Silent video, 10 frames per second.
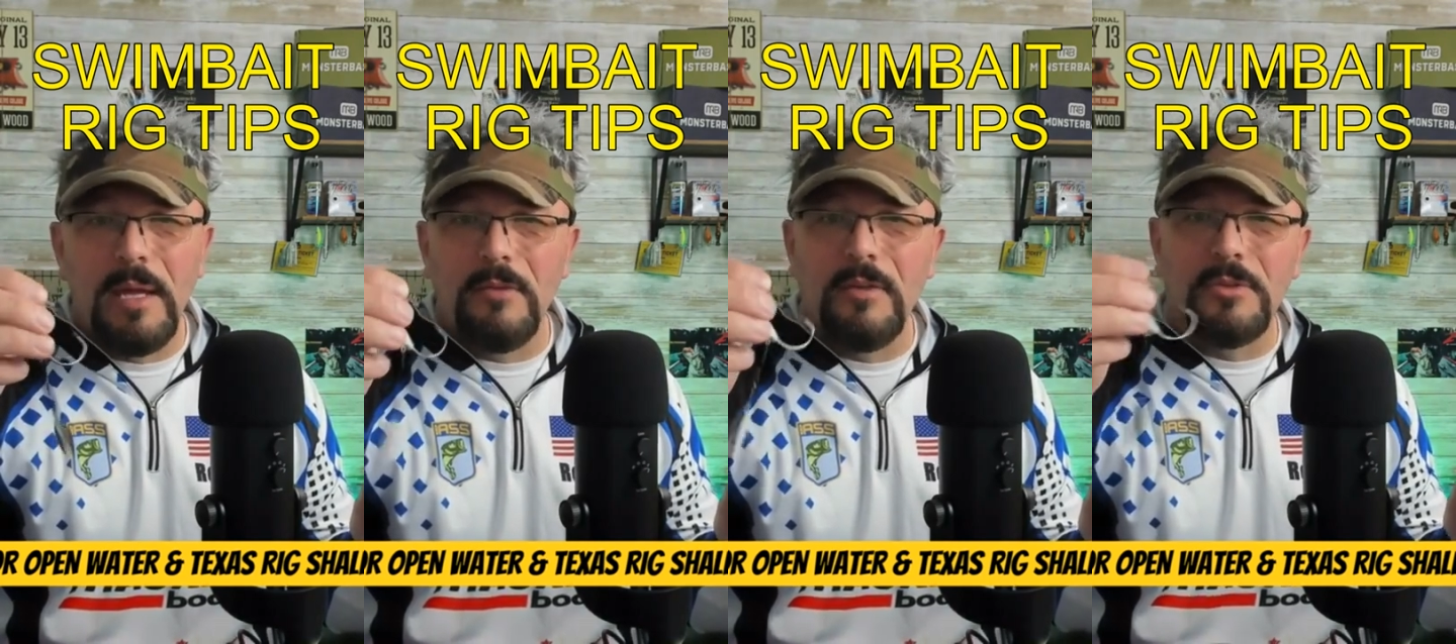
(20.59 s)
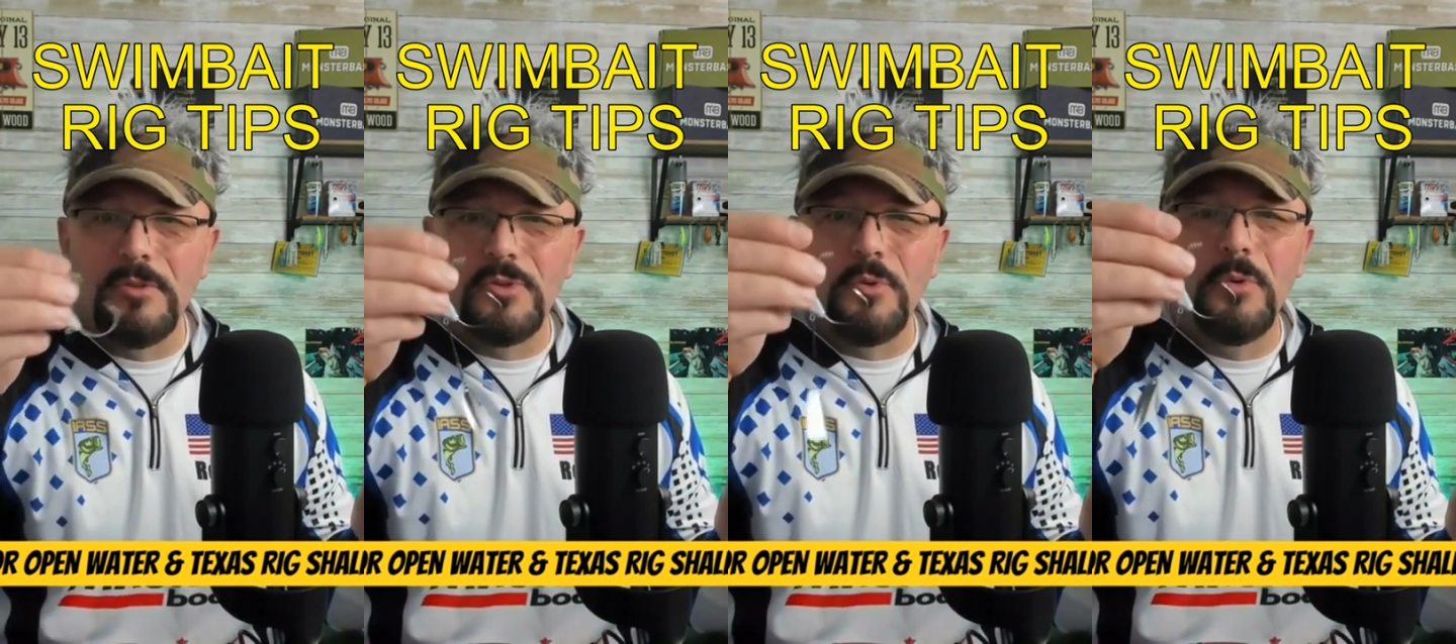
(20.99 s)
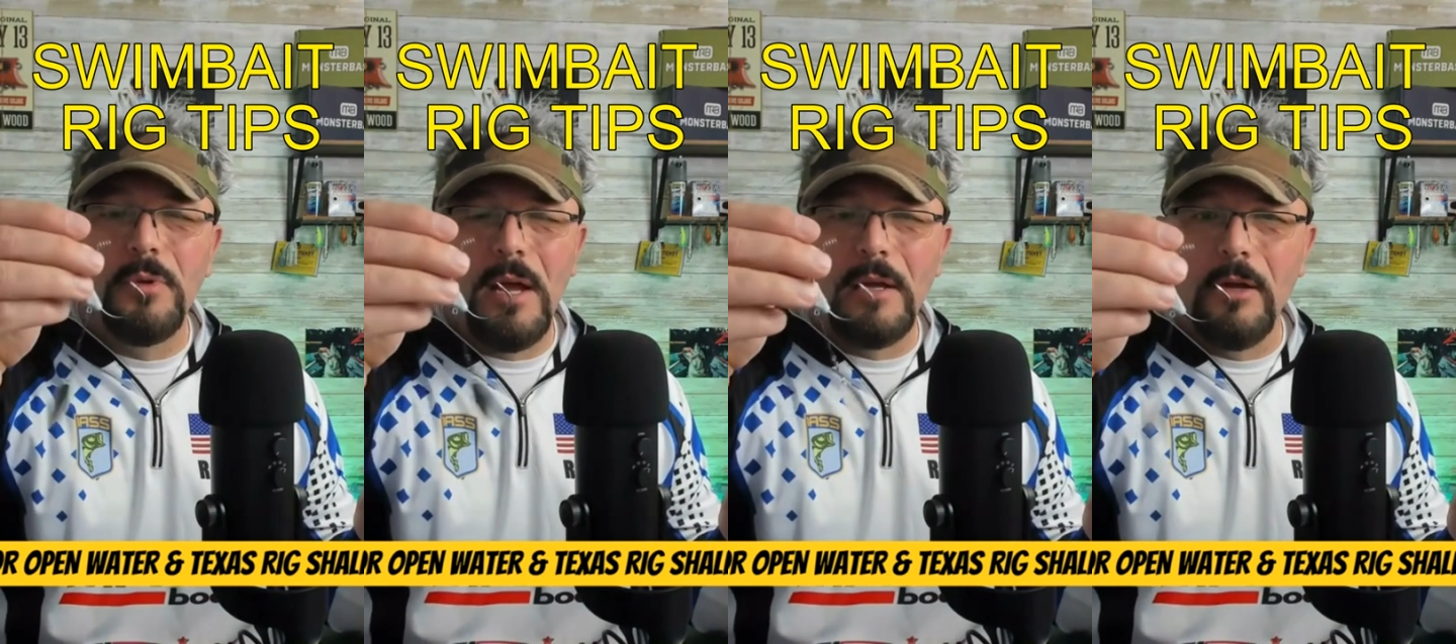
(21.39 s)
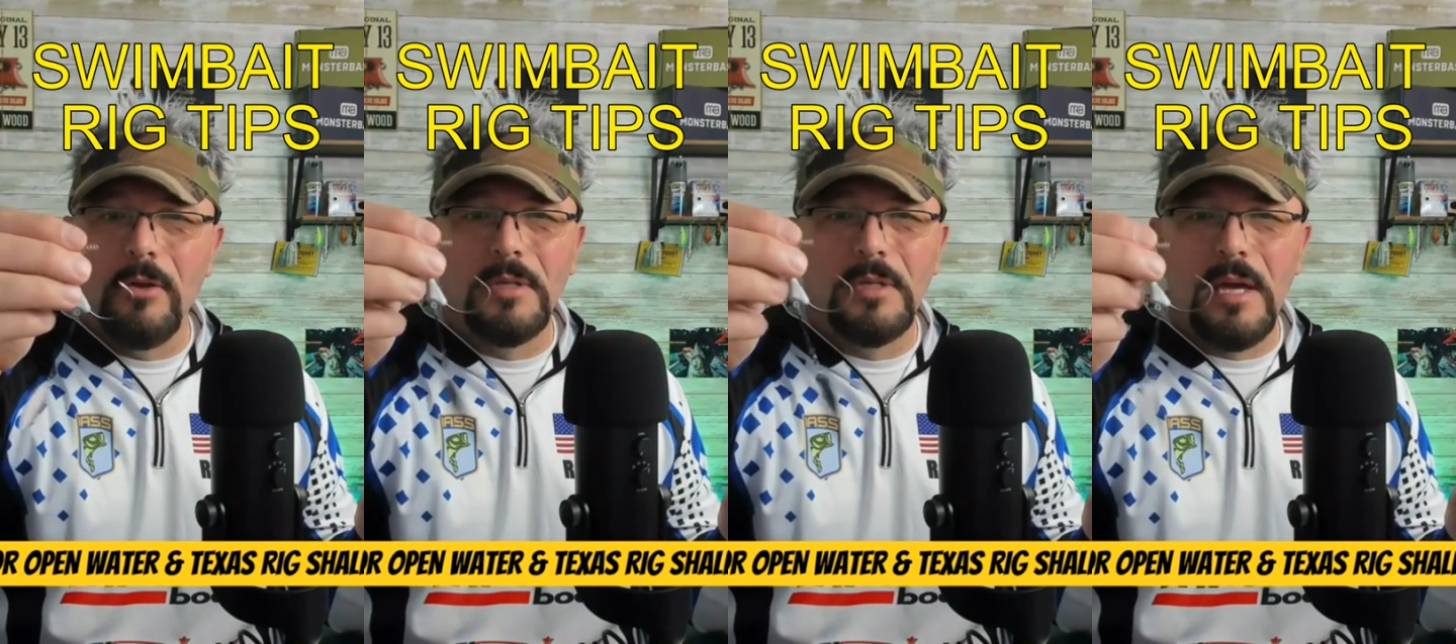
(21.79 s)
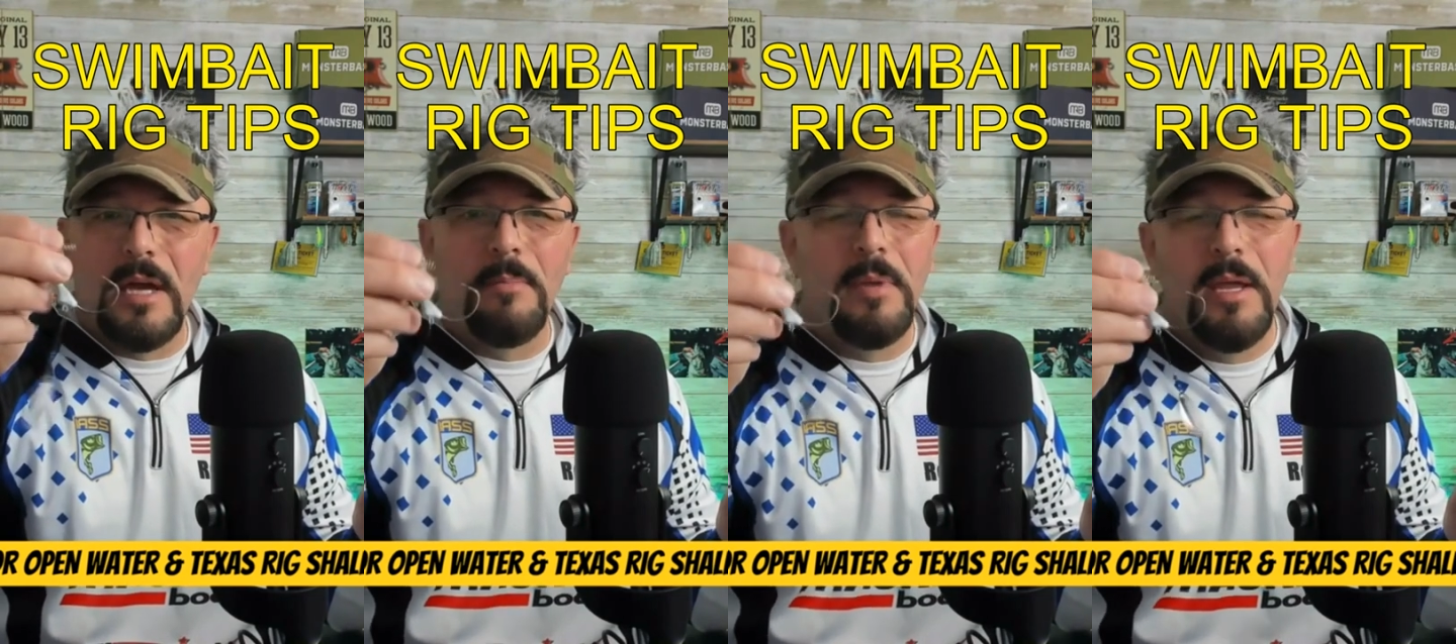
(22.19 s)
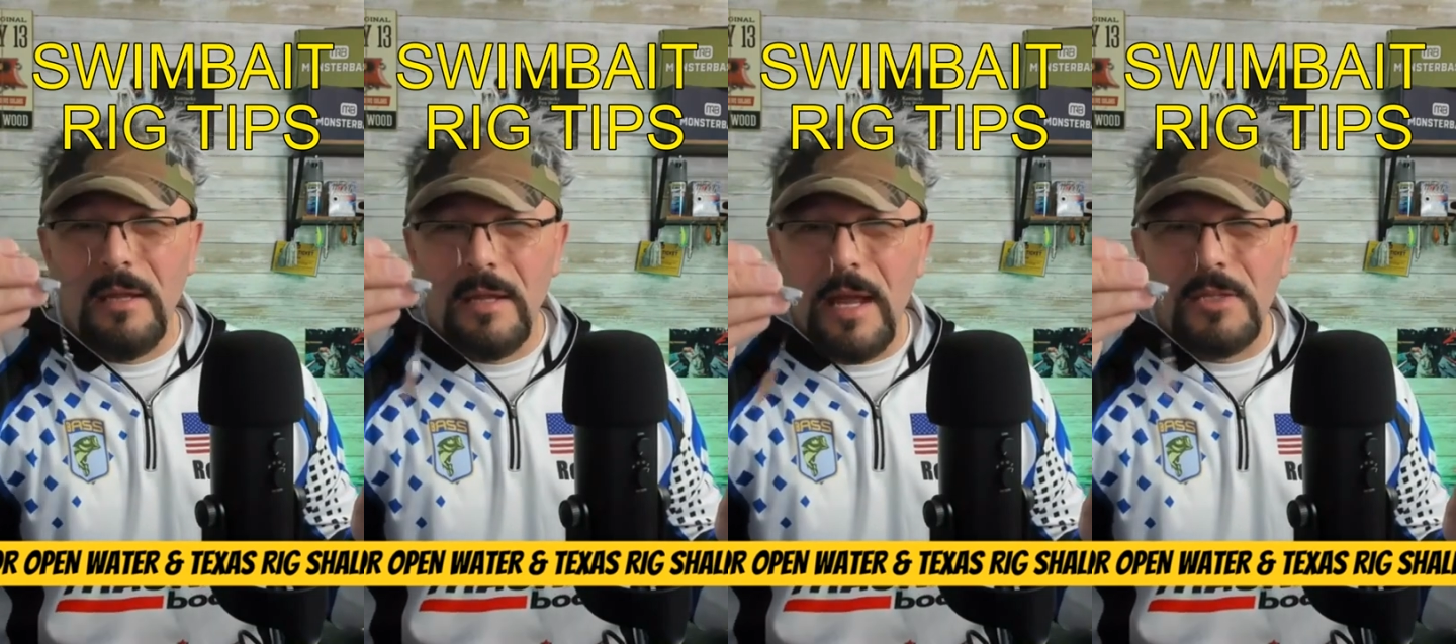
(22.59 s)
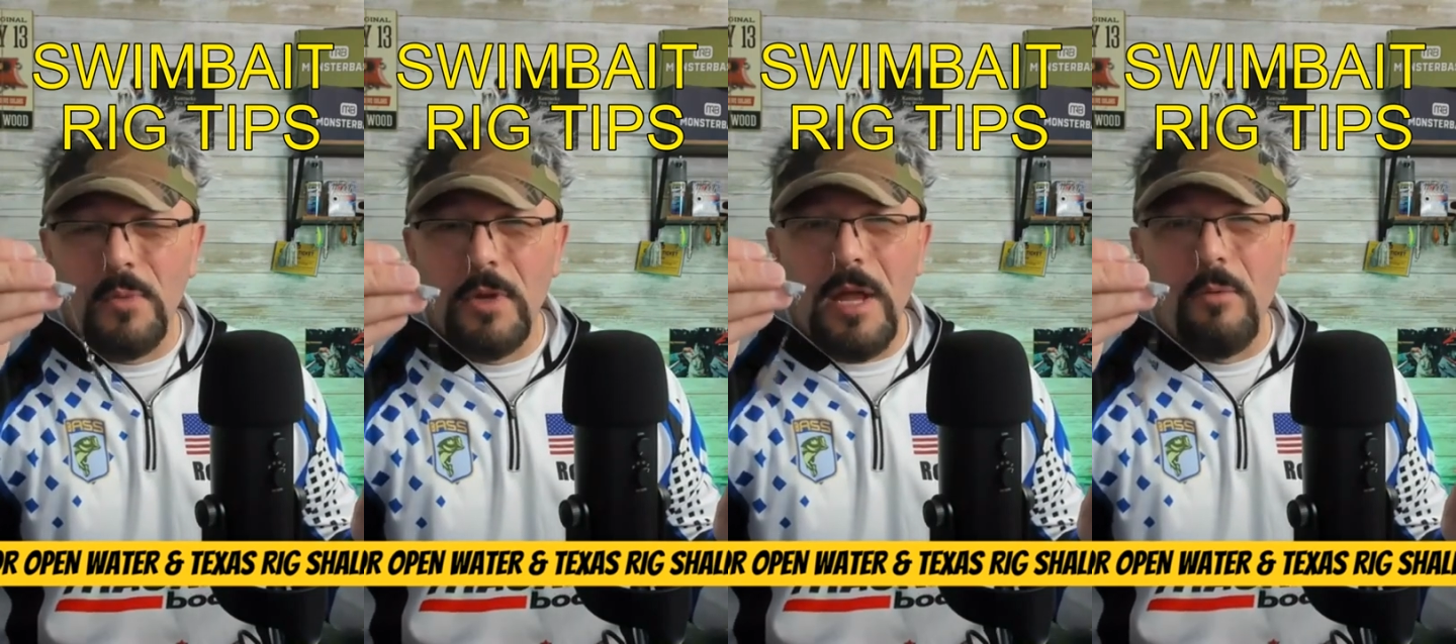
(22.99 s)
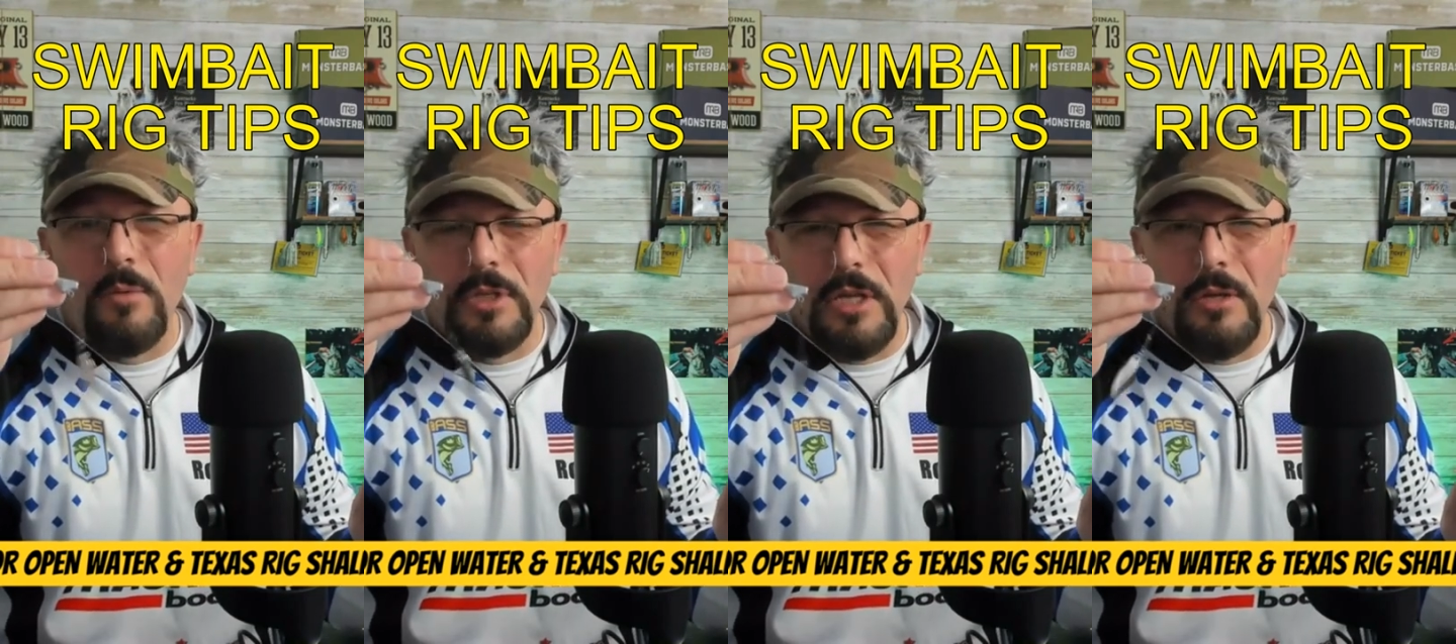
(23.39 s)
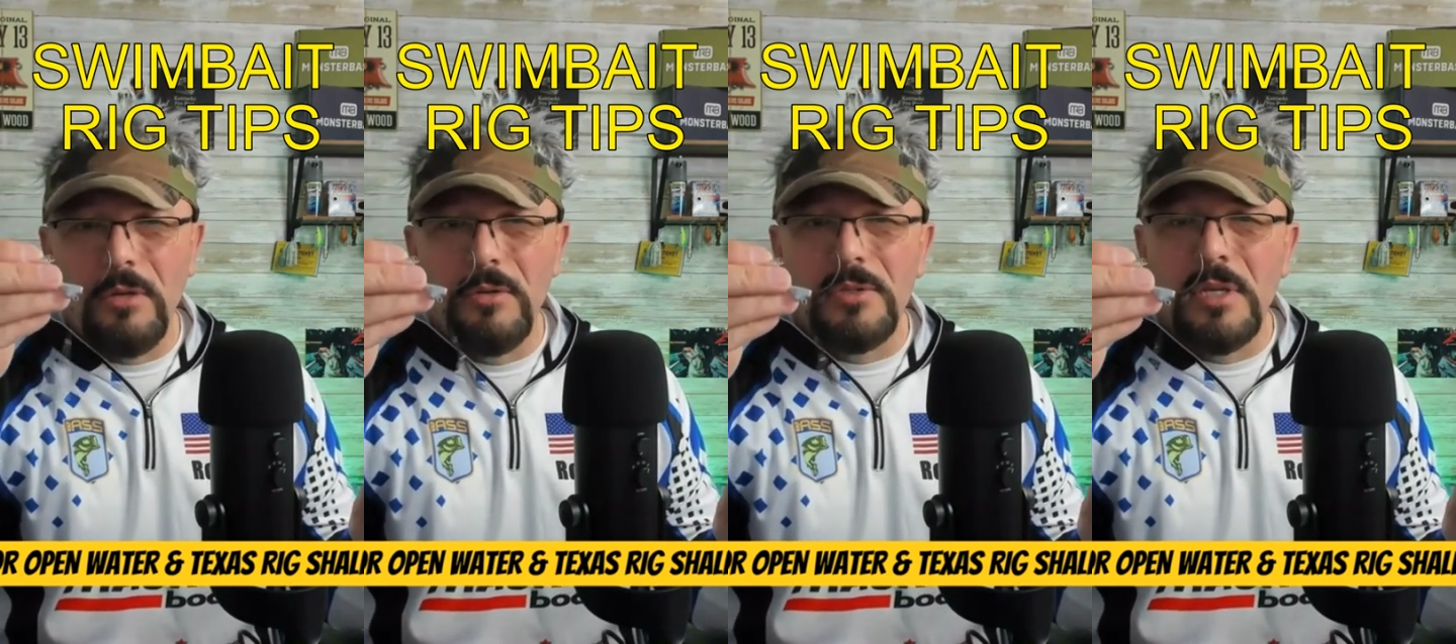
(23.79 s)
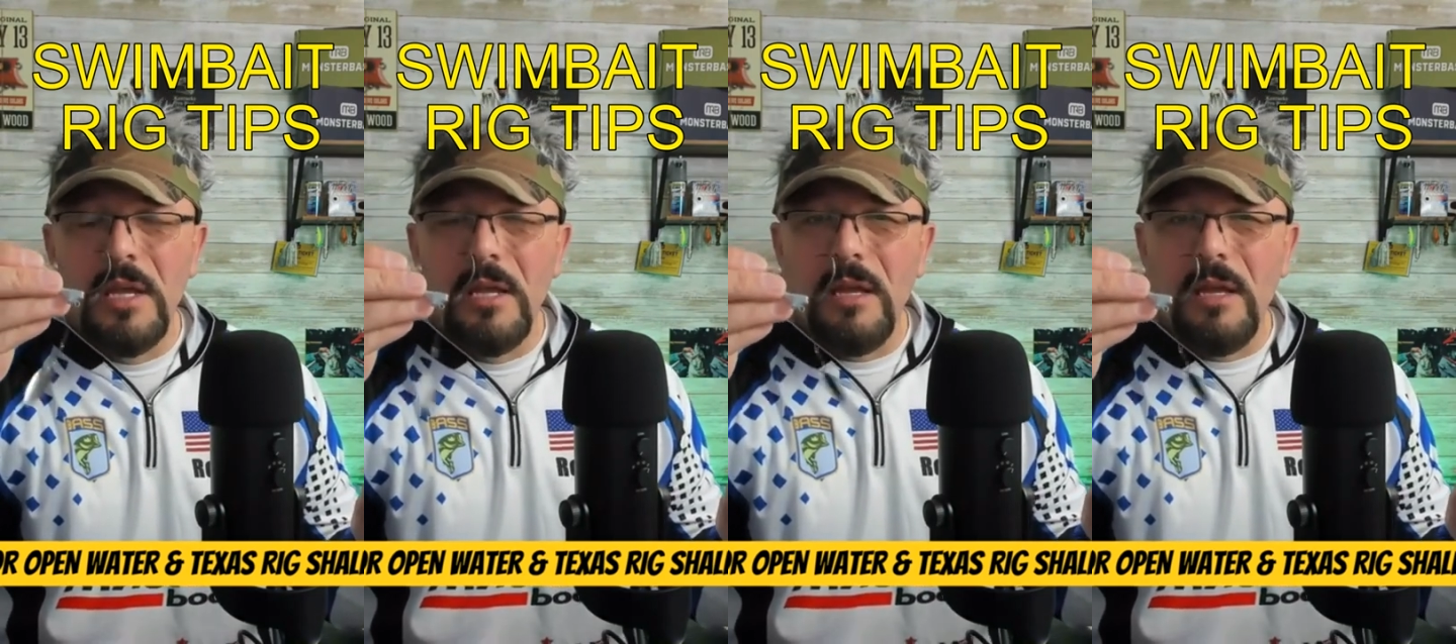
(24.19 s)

You've got your screw lock here on the top, and that's what I will use